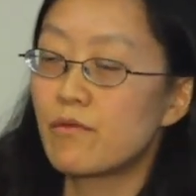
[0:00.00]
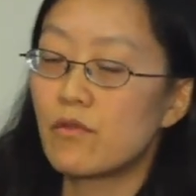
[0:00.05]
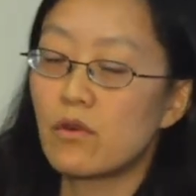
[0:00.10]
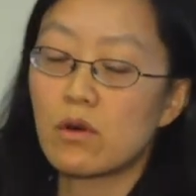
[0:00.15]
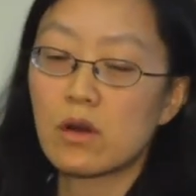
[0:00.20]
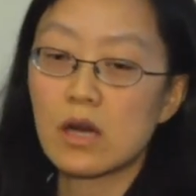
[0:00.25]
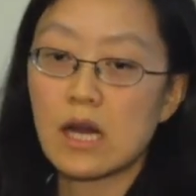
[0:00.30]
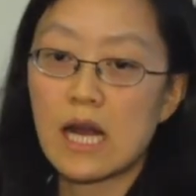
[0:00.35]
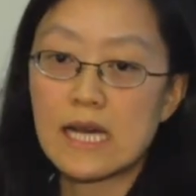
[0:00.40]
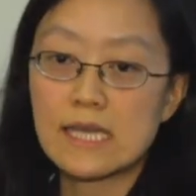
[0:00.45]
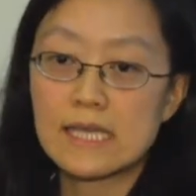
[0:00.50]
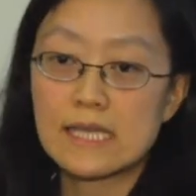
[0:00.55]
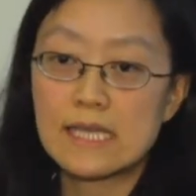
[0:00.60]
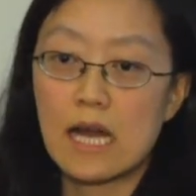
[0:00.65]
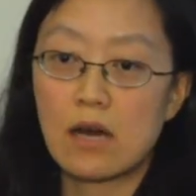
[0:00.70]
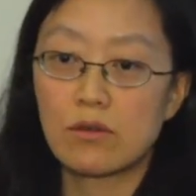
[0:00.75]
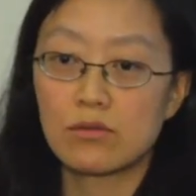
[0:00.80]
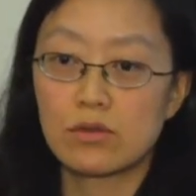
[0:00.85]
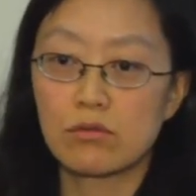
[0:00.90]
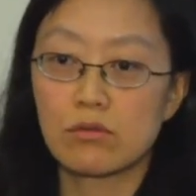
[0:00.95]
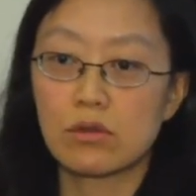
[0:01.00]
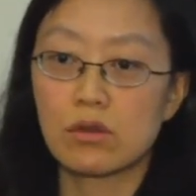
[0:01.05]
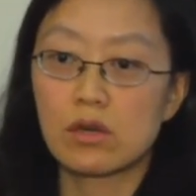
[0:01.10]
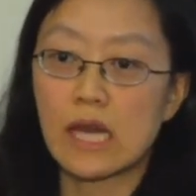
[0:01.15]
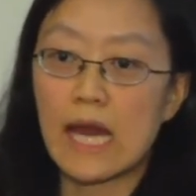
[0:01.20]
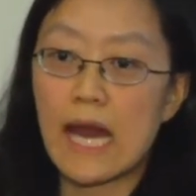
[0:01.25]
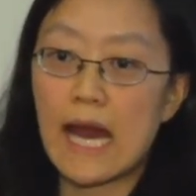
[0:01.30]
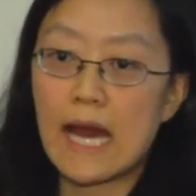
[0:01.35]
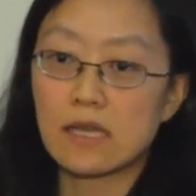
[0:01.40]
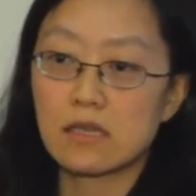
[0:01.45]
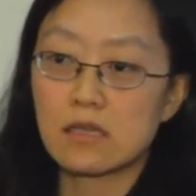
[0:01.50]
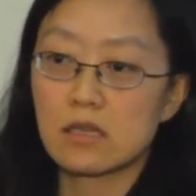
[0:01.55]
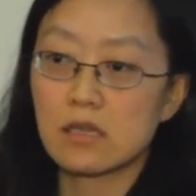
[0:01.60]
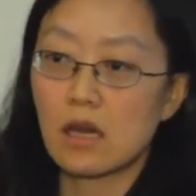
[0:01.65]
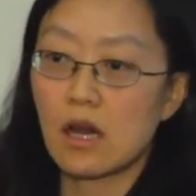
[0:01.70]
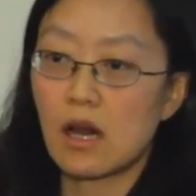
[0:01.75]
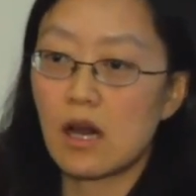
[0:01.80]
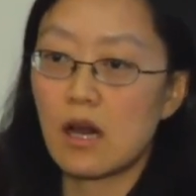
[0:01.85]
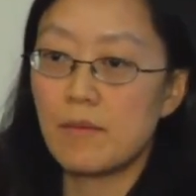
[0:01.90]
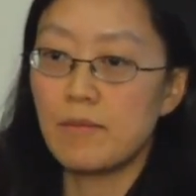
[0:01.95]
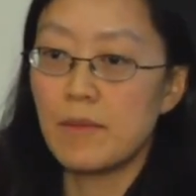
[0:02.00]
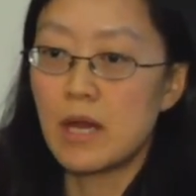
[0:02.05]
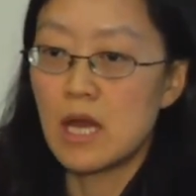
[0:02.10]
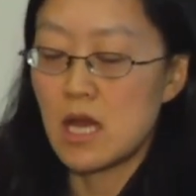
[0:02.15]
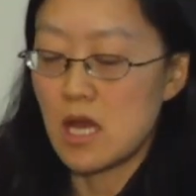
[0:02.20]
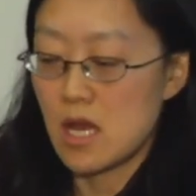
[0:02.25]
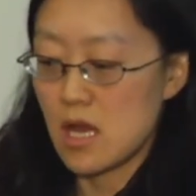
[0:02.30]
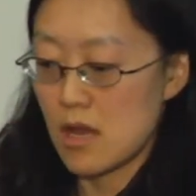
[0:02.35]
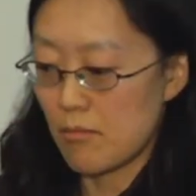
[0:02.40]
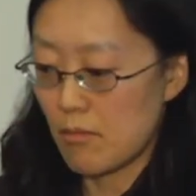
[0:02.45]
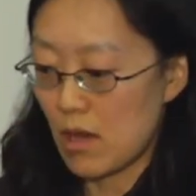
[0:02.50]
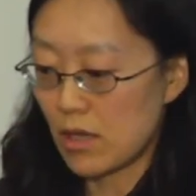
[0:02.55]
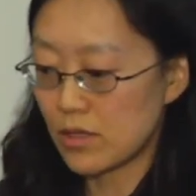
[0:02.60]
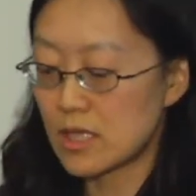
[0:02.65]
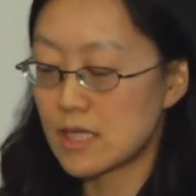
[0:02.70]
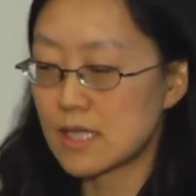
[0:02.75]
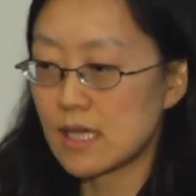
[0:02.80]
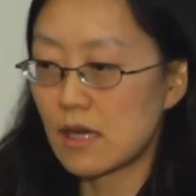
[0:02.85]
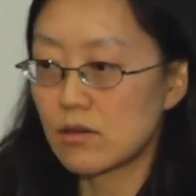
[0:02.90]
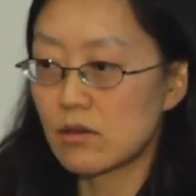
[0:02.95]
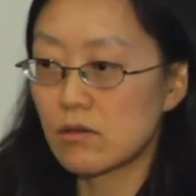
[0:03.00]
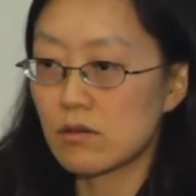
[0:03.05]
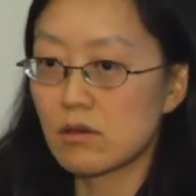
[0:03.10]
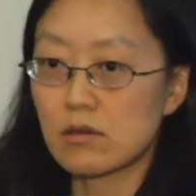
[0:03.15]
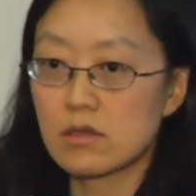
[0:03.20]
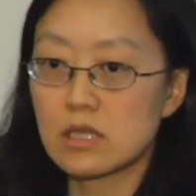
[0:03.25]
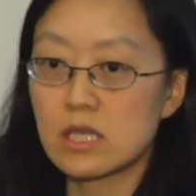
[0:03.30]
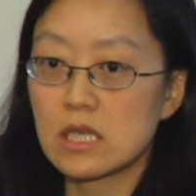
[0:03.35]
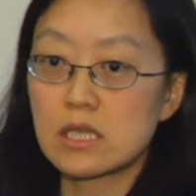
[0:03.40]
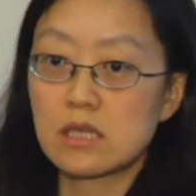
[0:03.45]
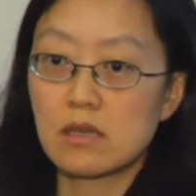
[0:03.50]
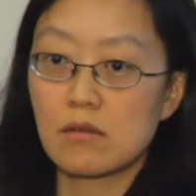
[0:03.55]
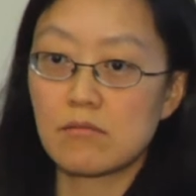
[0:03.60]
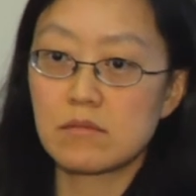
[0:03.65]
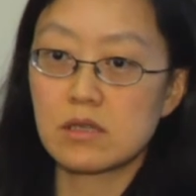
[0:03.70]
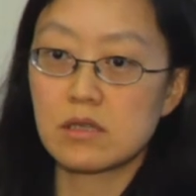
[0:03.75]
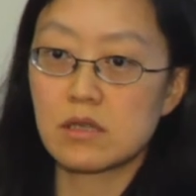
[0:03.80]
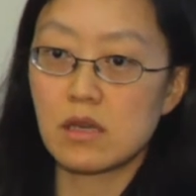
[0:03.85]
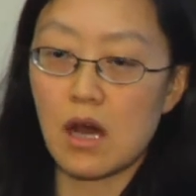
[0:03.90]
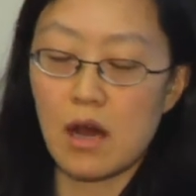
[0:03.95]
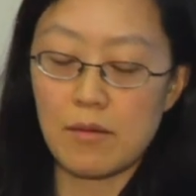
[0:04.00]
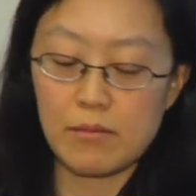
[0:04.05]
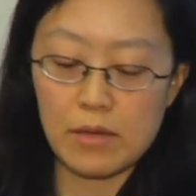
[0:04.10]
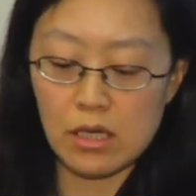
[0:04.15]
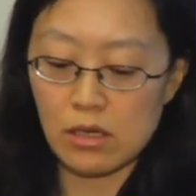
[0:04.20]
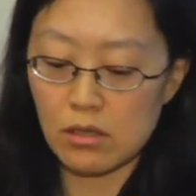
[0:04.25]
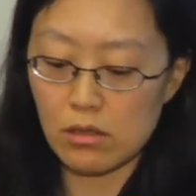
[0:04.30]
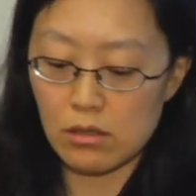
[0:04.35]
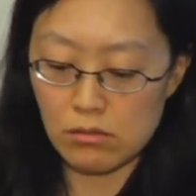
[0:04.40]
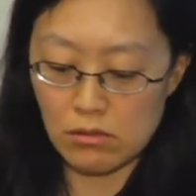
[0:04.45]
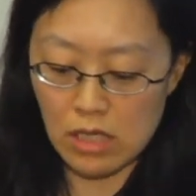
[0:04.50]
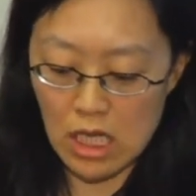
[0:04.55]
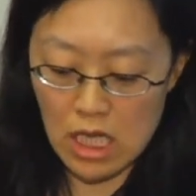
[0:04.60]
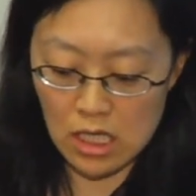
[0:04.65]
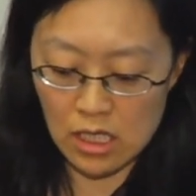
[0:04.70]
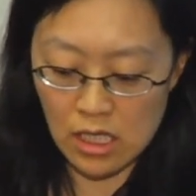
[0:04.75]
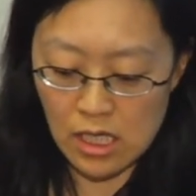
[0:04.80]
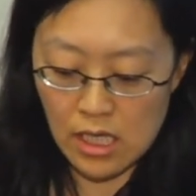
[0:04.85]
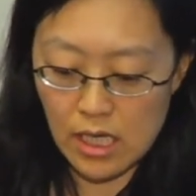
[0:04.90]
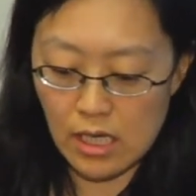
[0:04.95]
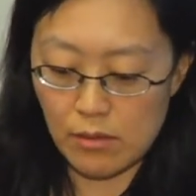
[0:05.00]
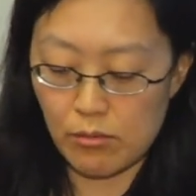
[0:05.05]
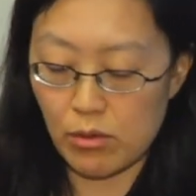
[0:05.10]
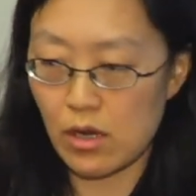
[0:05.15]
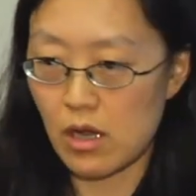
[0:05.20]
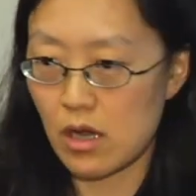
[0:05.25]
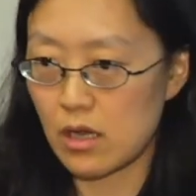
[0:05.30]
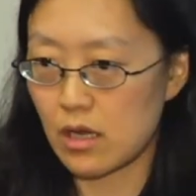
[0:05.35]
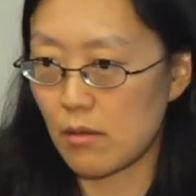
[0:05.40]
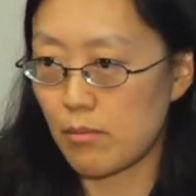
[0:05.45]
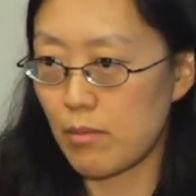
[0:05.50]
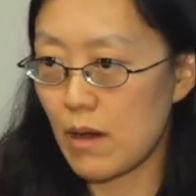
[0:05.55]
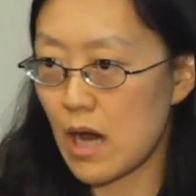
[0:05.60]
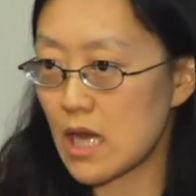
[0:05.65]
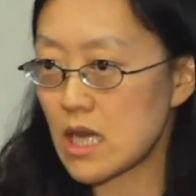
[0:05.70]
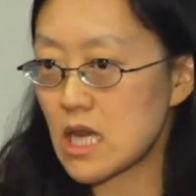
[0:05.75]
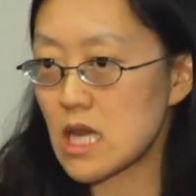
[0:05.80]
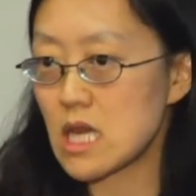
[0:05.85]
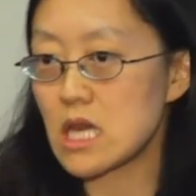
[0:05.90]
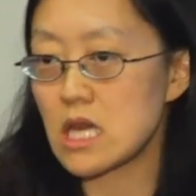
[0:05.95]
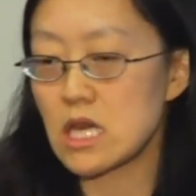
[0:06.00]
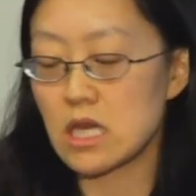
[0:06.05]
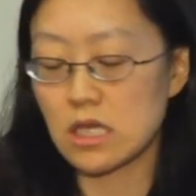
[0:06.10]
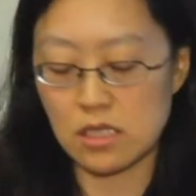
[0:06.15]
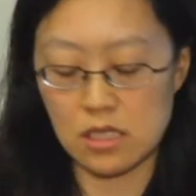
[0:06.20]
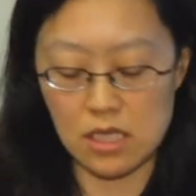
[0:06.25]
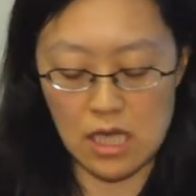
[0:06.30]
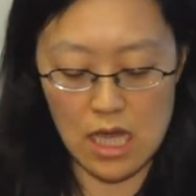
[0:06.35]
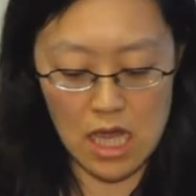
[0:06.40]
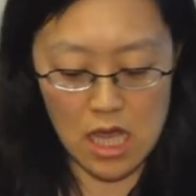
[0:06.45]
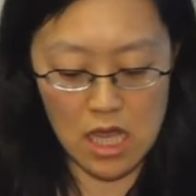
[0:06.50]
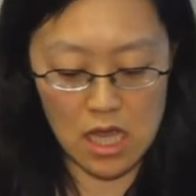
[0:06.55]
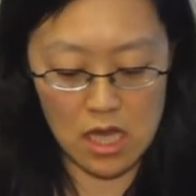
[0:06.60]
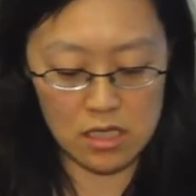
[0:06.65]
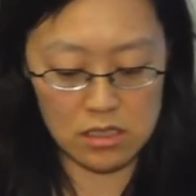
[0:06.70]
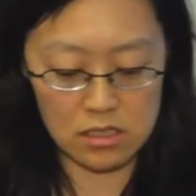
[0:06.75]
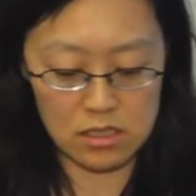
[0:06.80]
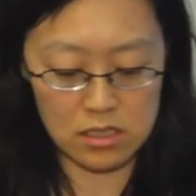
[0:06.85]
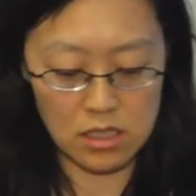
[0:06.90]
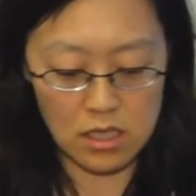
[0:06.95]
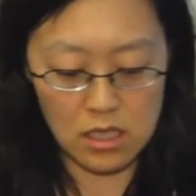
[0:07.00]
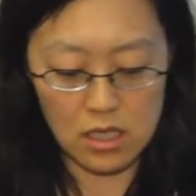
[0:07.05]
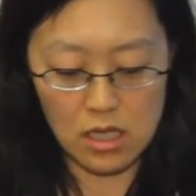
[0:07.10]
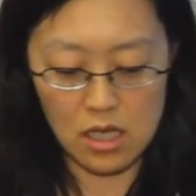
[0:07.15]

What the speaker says: for us now to look at multicellular systems, including embryonic bodies and